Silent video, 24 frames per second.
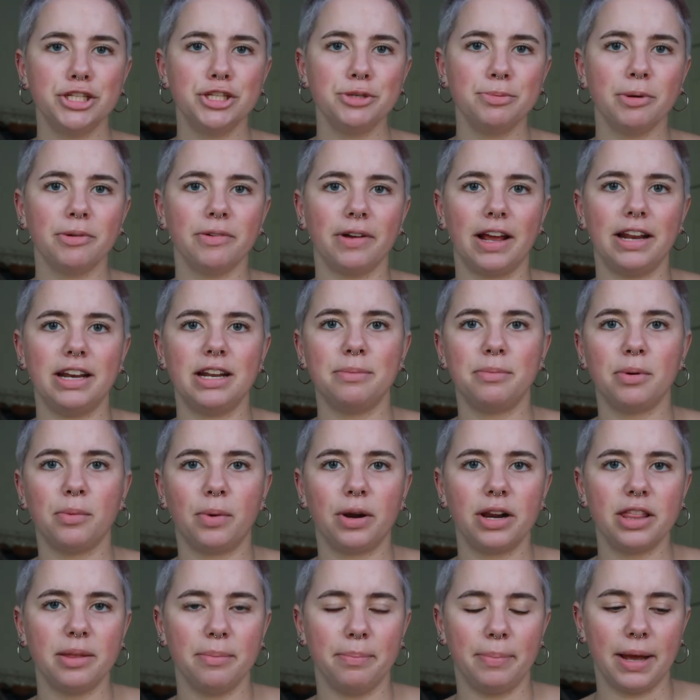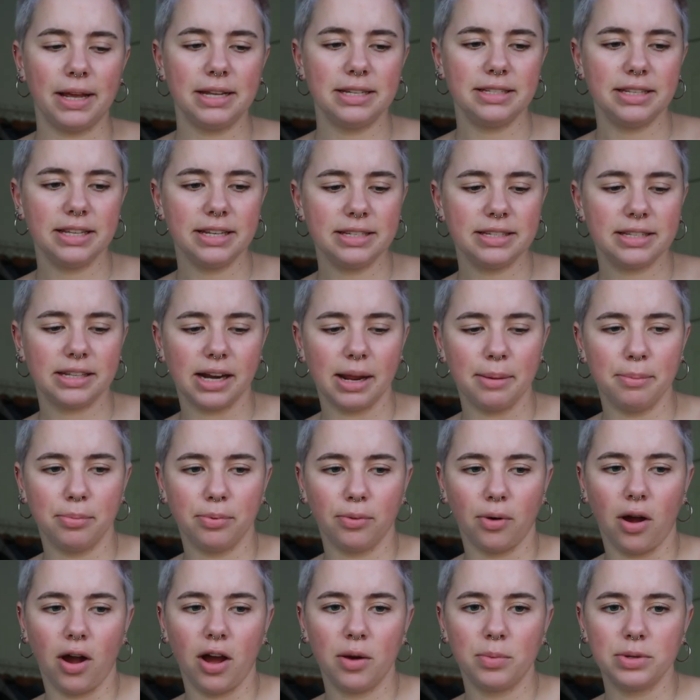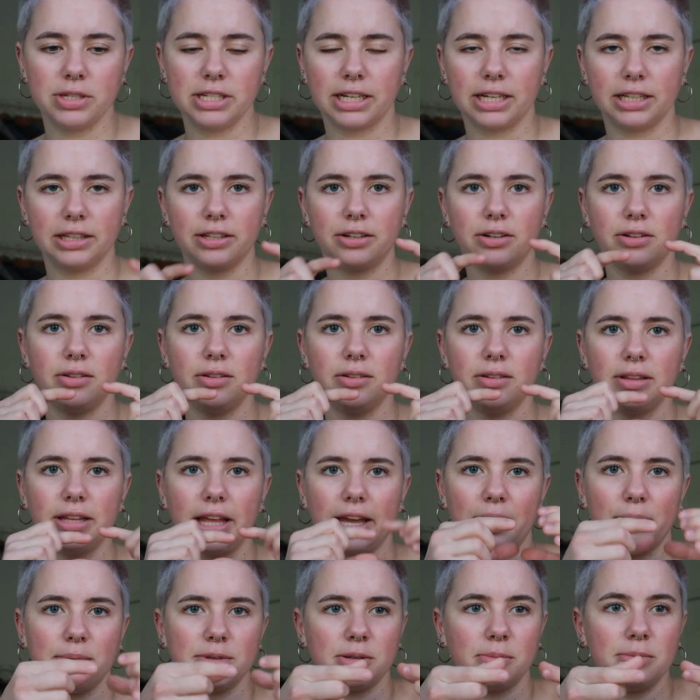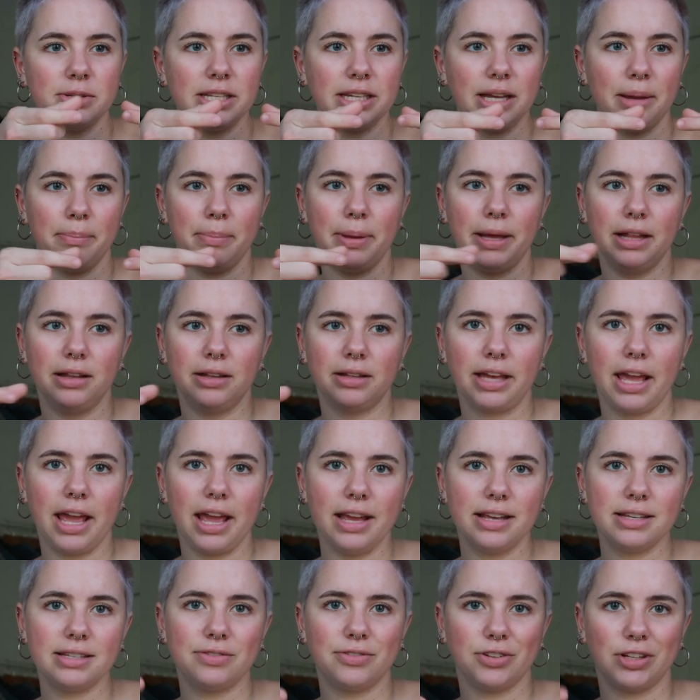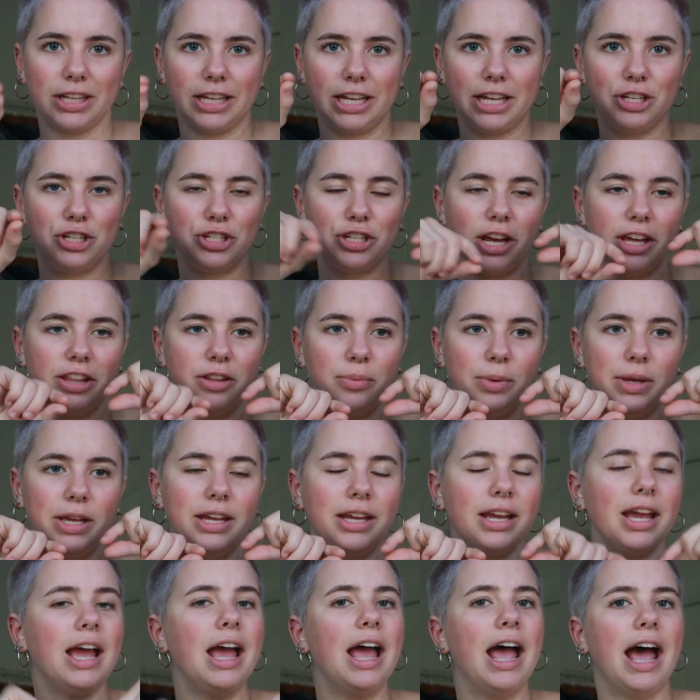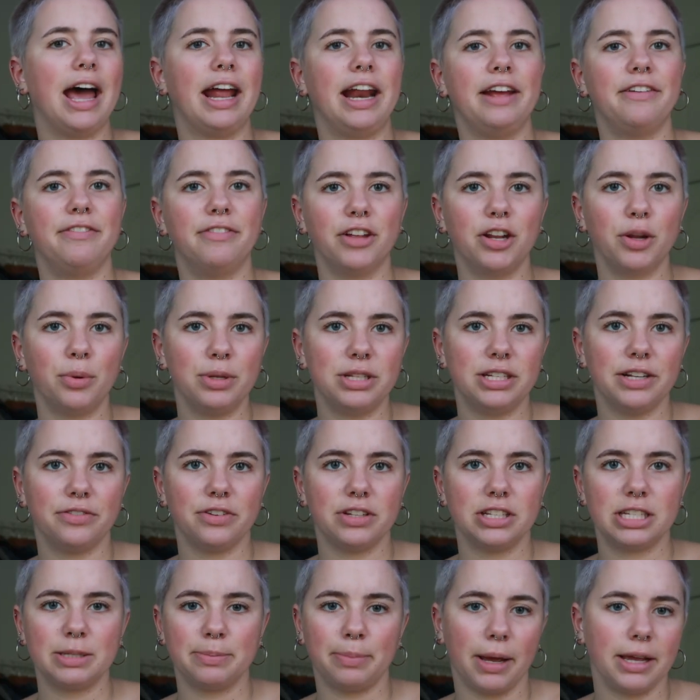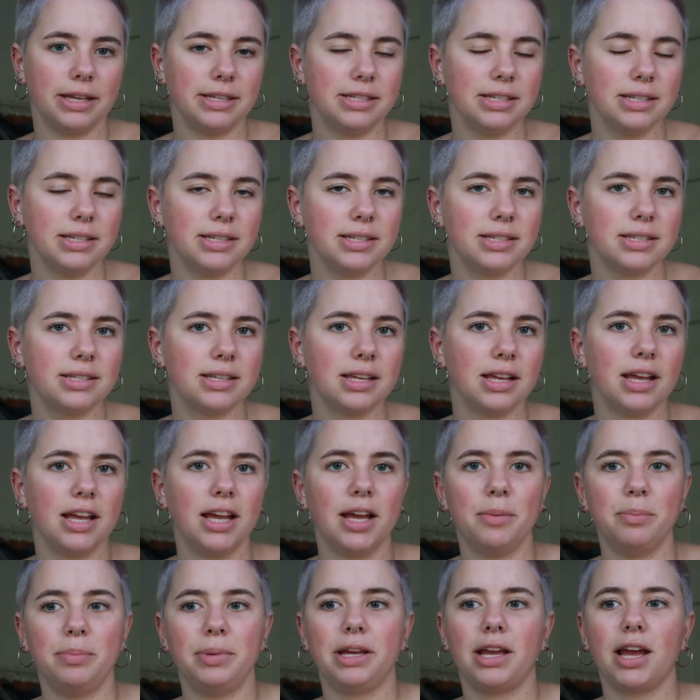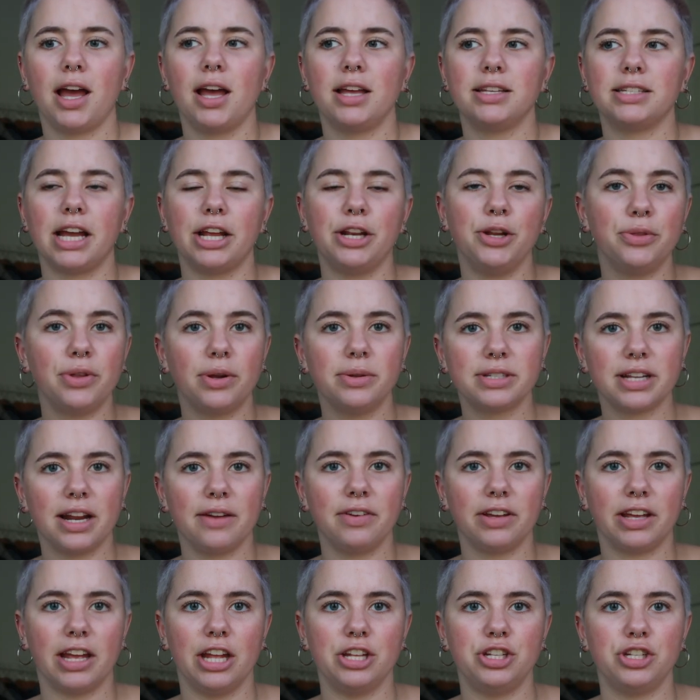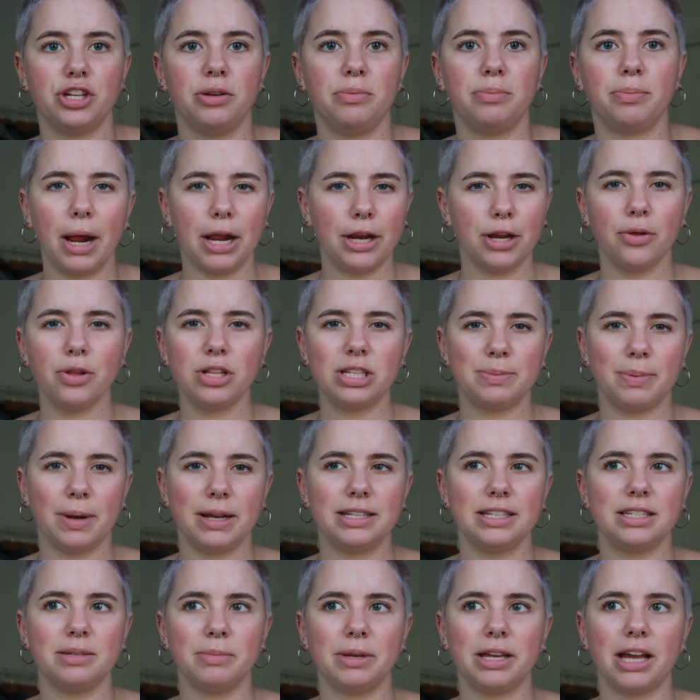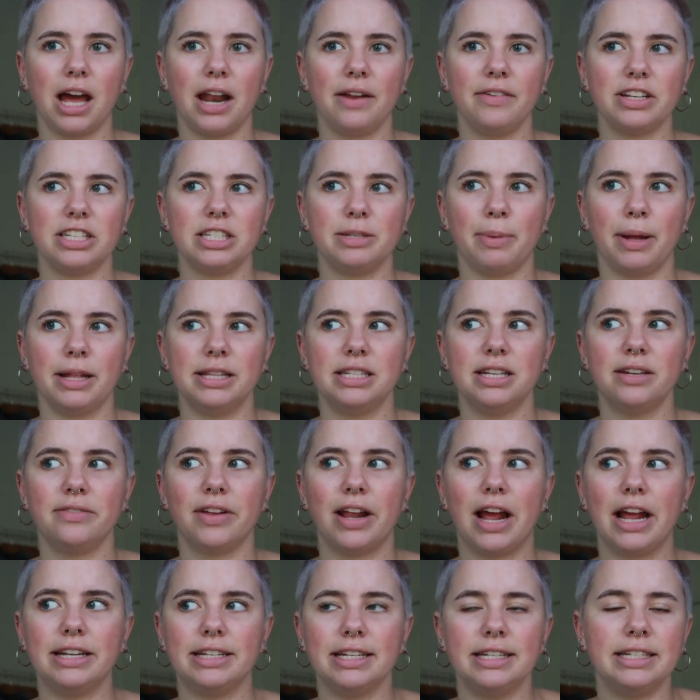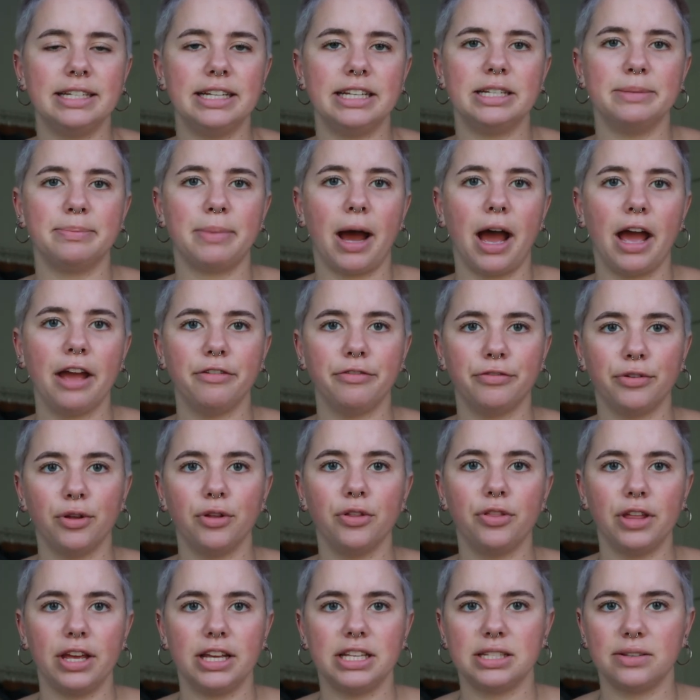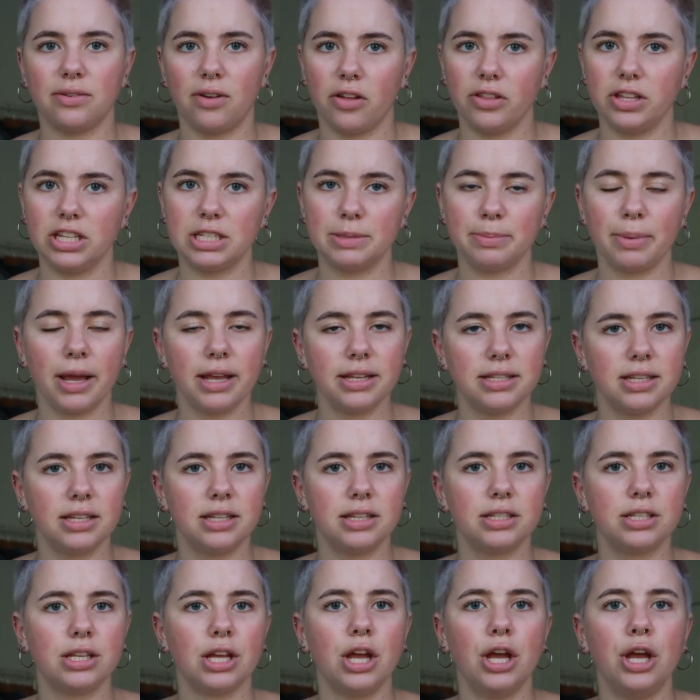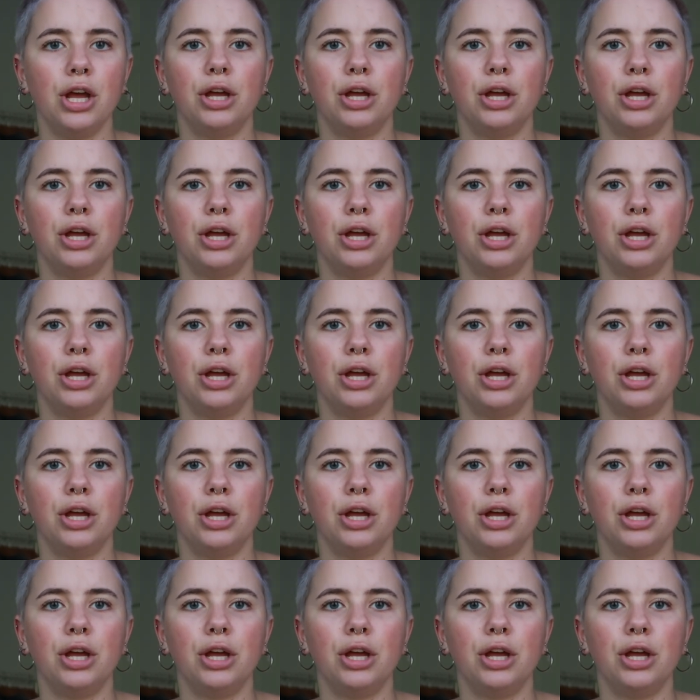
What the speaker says: is super random, but one of the best things that I brought was like a little, like it was almost like a pill case for like each day of the week, and I filled it with different spices because I knew that I was gonna have a kitchen, but I know that spices can be kind of expensive and I didn't need to buy full things of all these spices.